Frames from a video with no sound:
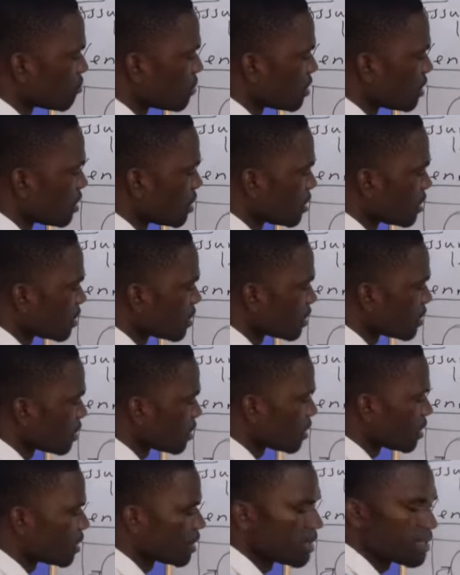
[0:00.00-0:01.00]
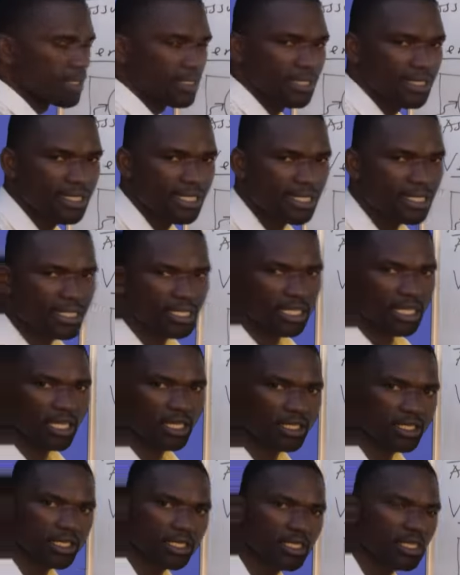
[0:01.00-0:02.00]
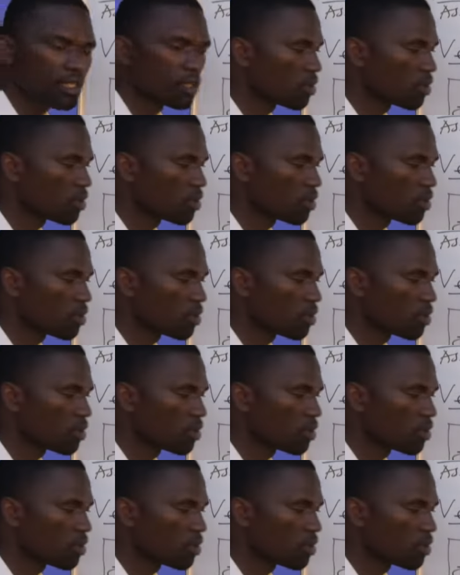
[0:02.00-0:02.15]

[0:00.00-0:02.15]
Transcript: be set S.